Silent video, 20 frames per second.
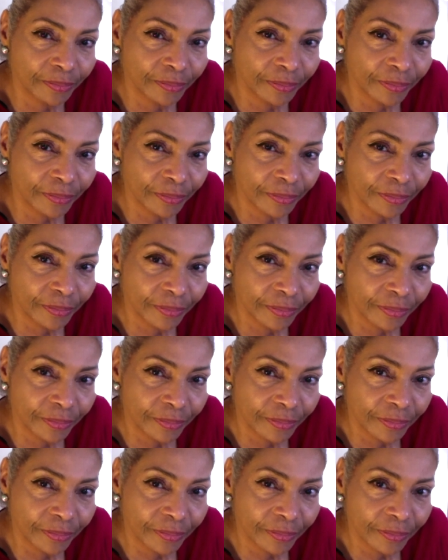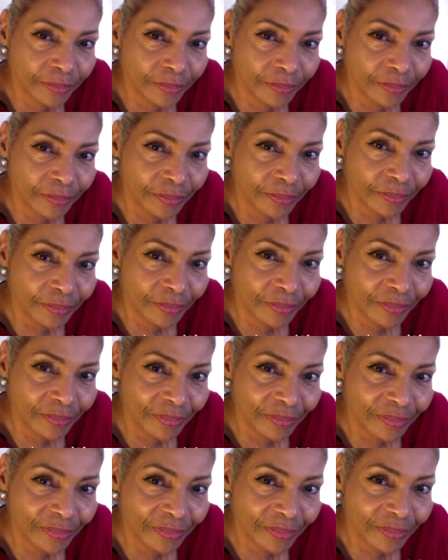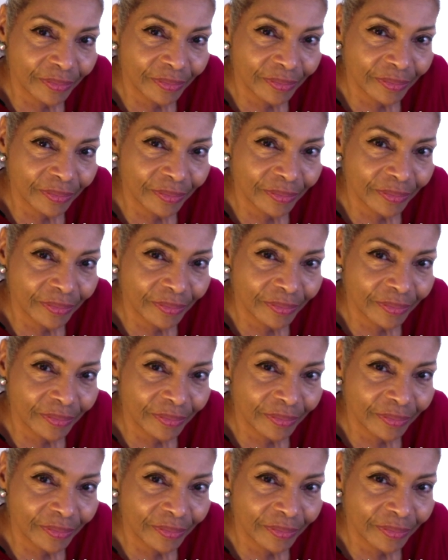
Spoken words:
(silence)